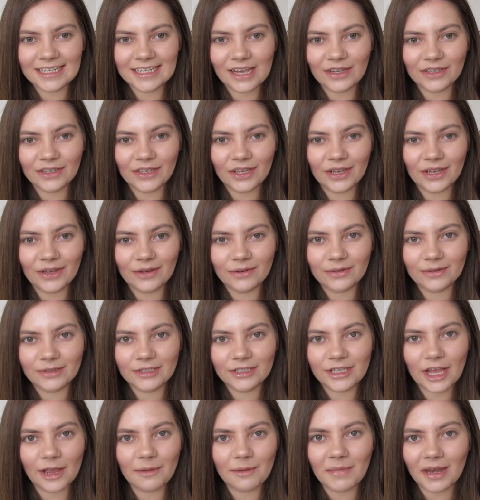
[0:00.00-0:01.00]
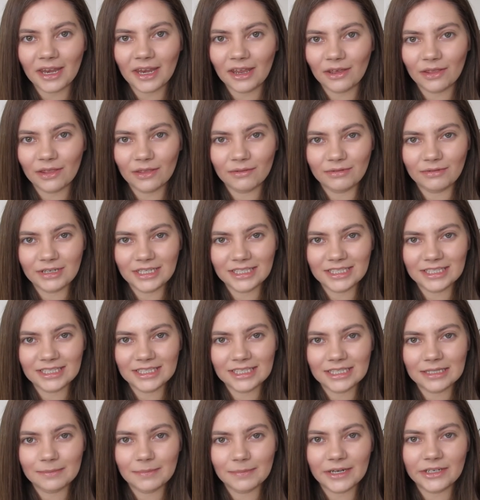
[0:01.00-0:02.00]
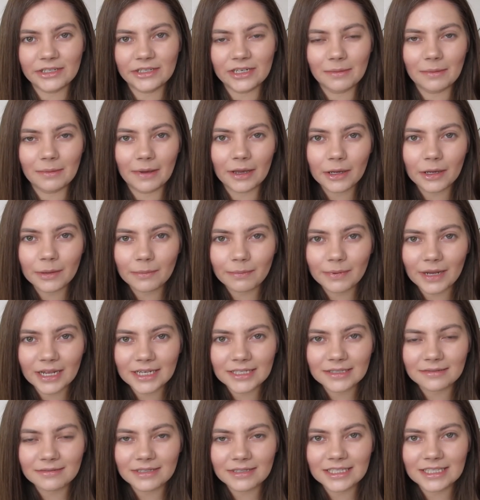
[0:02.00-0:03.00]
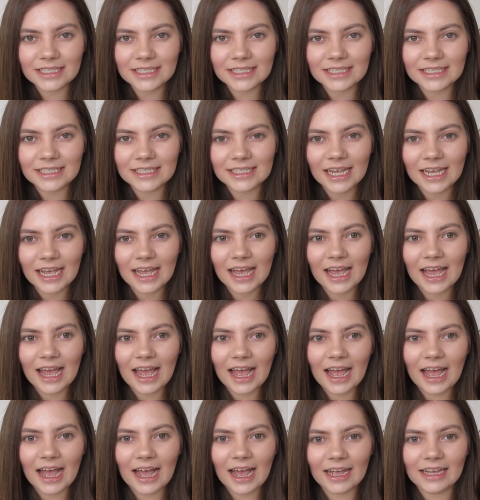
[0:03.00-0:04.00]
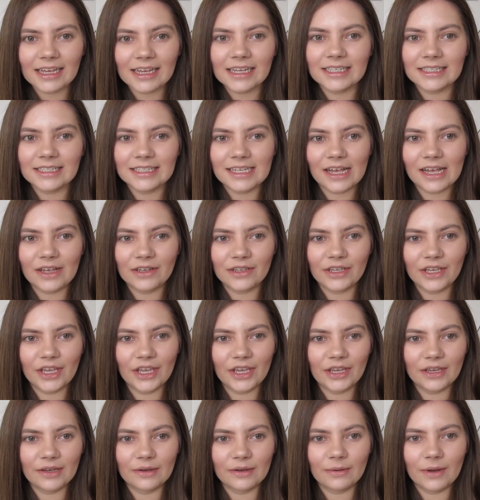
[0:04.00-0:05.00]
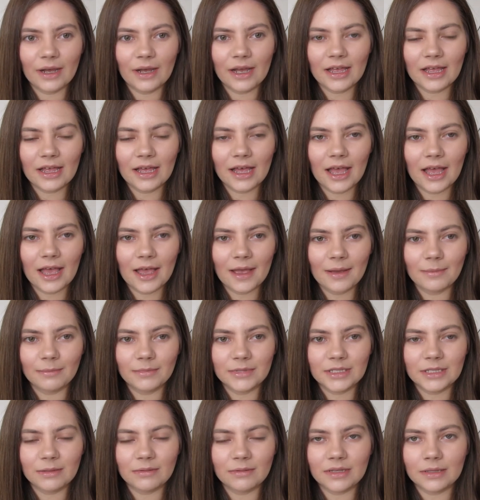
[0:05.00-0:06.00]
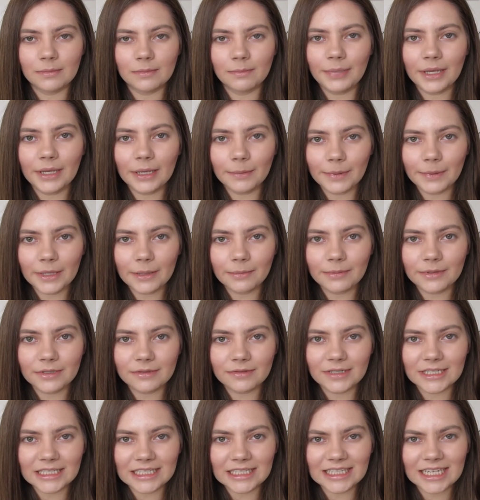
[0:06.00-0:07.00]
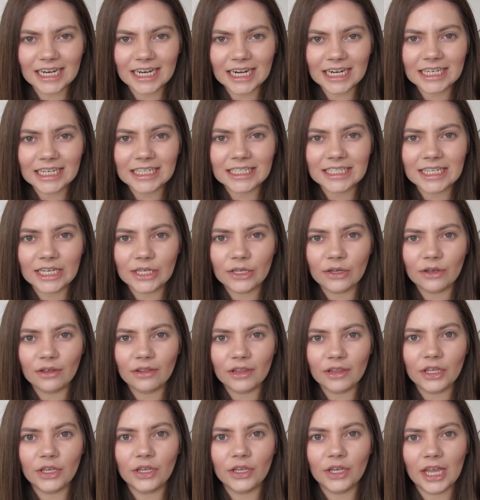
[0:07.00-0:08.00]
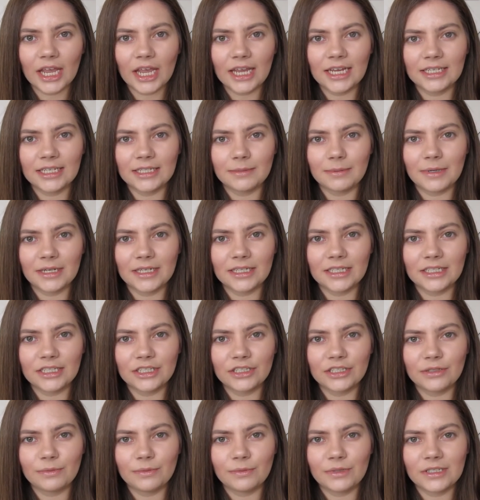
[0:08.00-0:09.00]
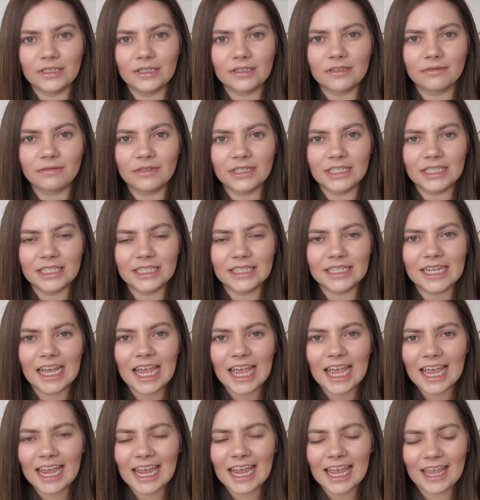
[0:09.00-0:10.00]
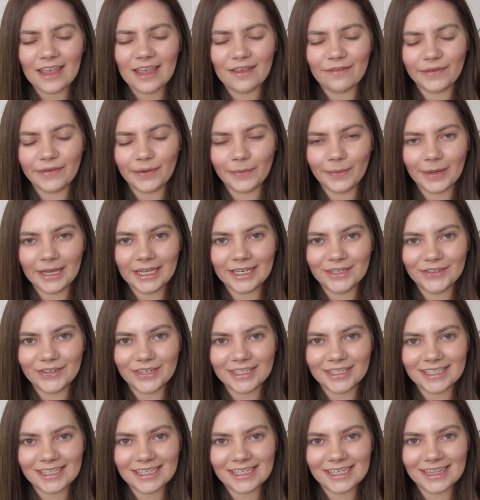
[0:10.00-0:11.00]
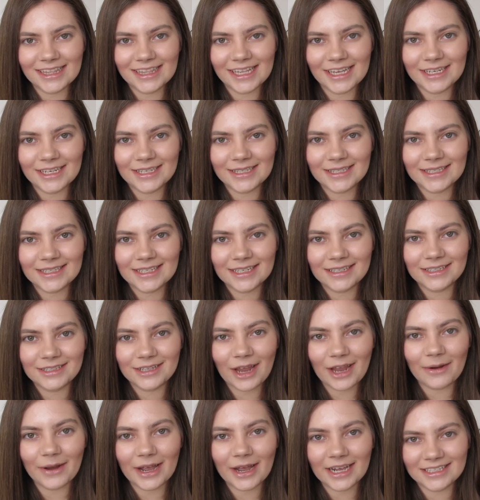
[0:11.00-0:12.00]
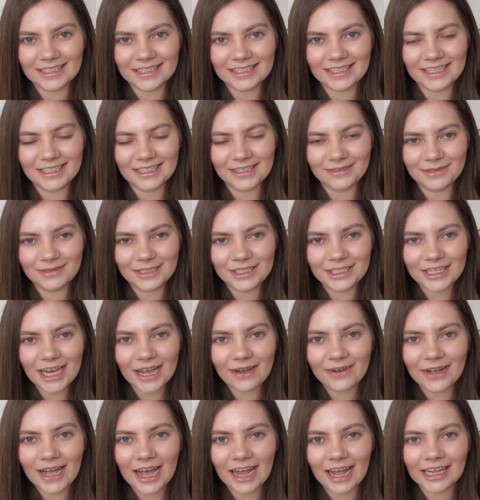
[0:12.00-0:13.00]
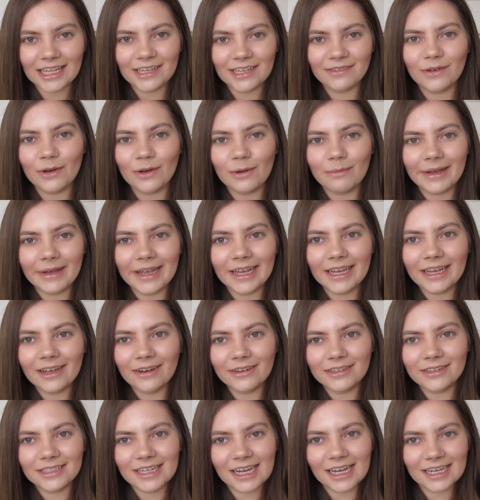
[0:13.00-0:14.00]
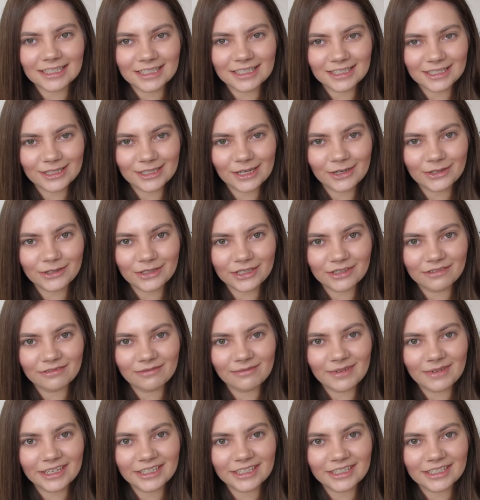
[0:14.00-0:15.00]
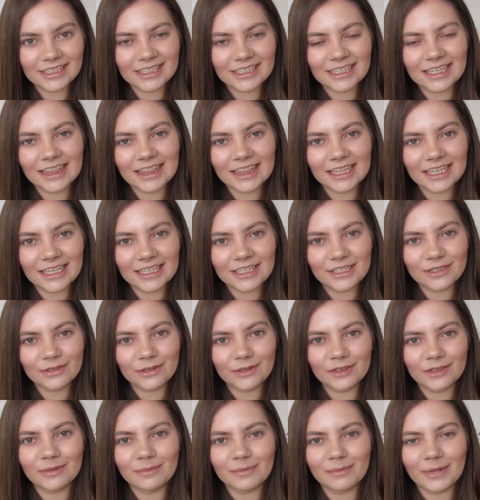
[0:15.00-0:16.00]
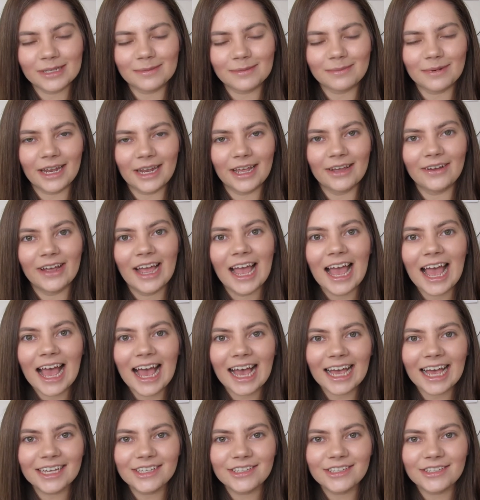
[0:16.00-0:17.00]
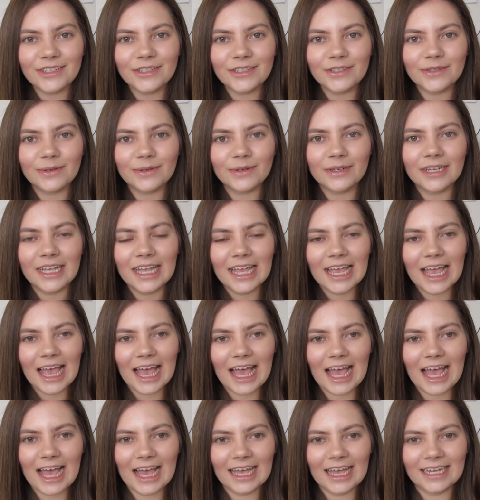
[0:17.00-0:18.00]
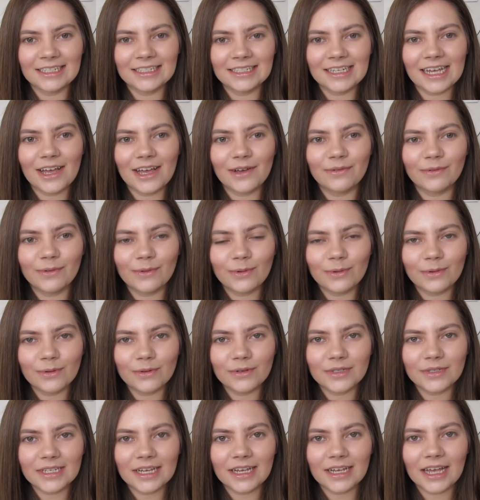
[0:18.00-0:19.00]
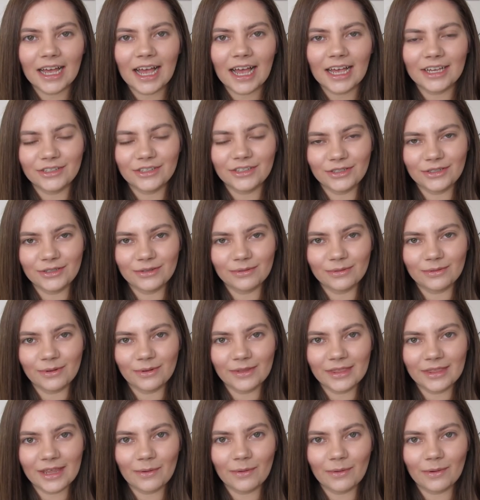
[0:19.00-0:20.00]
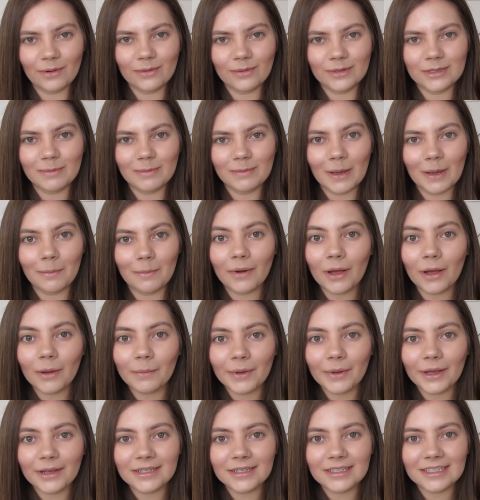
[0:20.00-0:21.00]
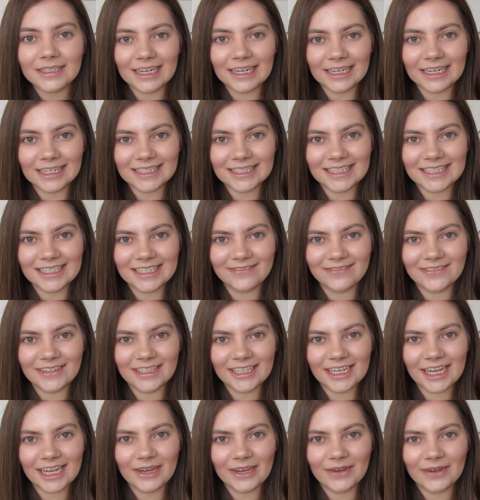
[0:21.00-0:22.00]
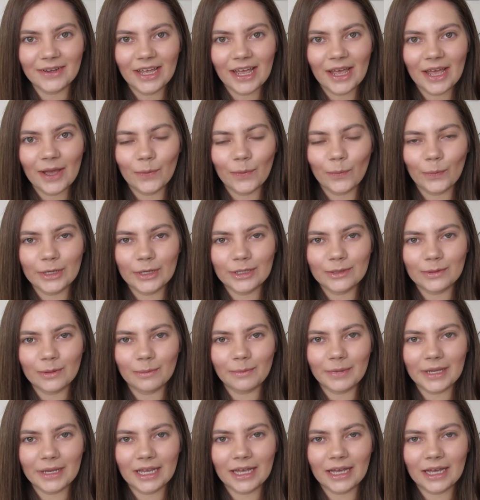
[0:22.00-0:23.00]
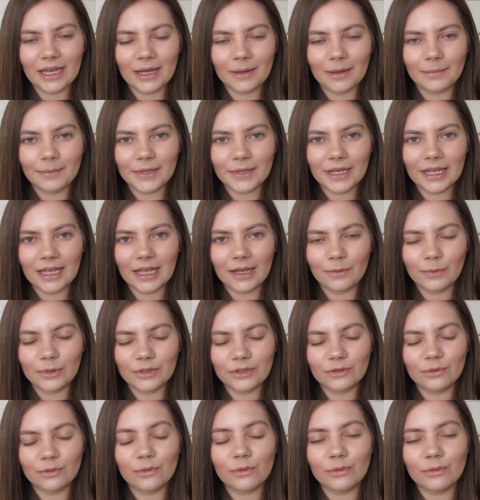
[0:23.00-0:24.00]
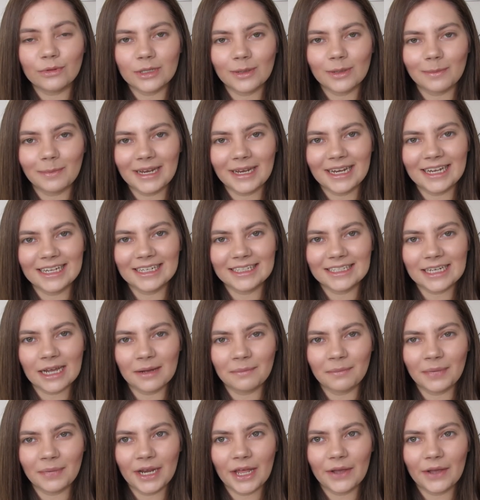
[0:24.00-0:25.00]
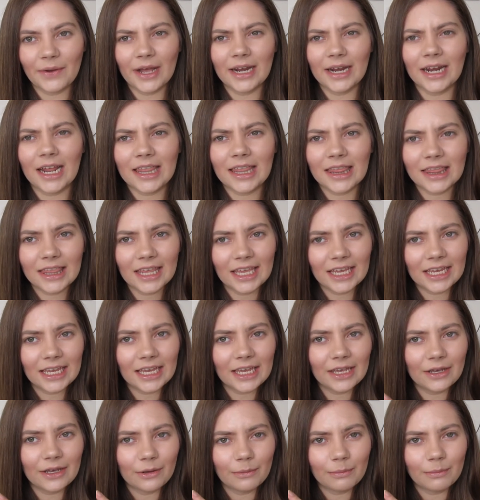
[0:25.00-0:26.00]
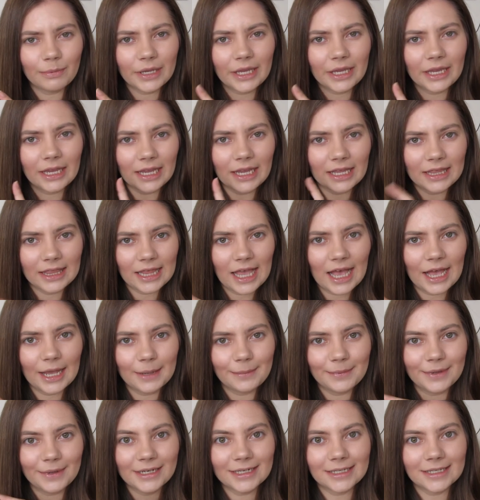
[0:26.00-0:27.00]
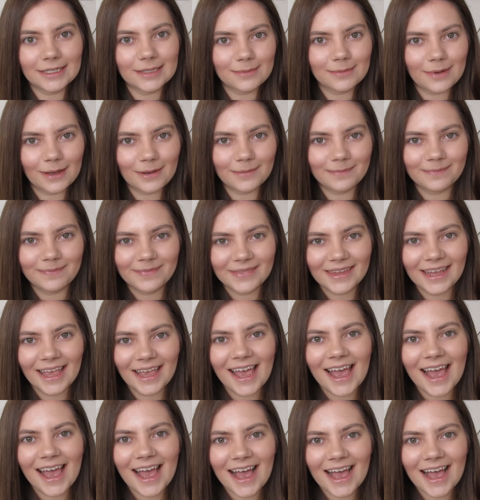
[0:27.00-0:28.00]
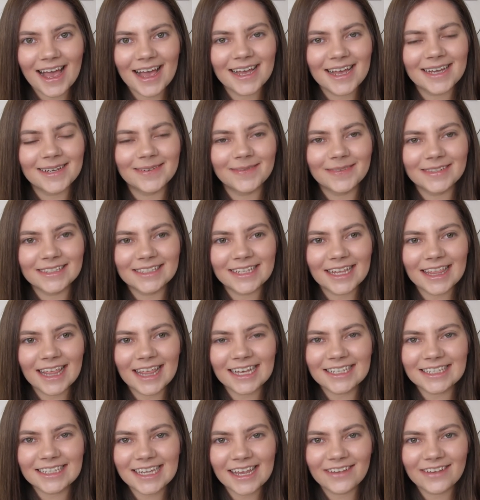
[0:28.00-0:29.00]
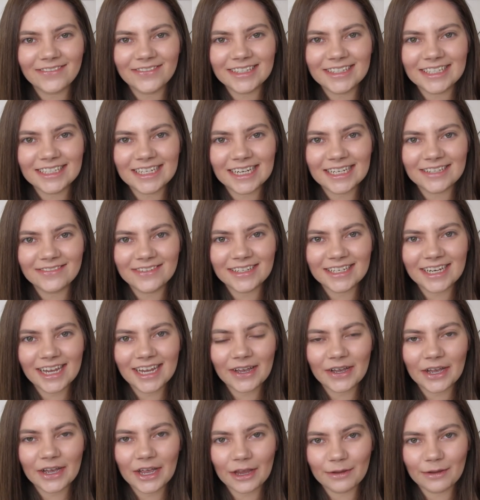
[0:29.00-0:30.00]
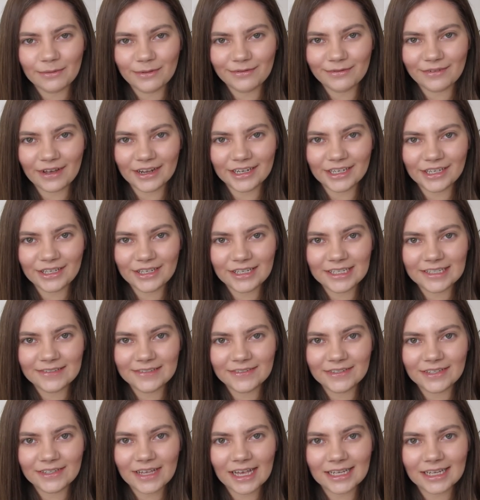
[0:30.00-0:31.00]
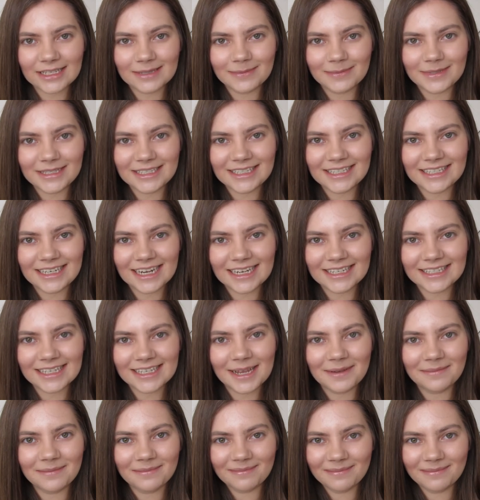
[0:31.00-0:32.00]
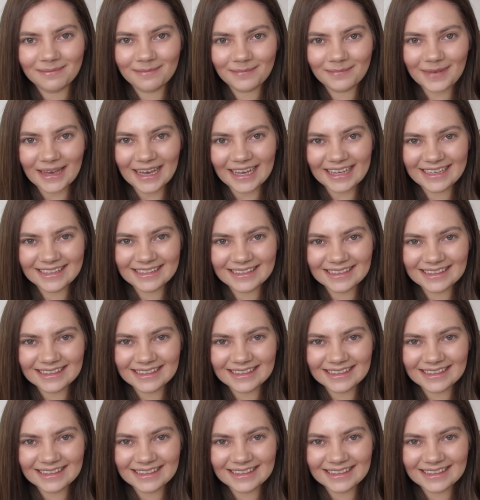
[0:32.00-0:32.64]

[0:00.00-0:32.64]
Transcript: tell you so many other reasons, especially my upline's reasons. I can tell you some of the big people's reasons, and I can tell you other UK independent distributors' reasons. If you are interested in those, don't hesitate to reach out. I'll leave all my contact and social information in the description box below, as usual. And, of course, as usual, there will also be a blog post linked to this video, which will be up. Which will also be linked down below, and I think it'll be in the I button as well. So that's it for today's video. I hope you found it useful. I'll speak to you next time. Bye.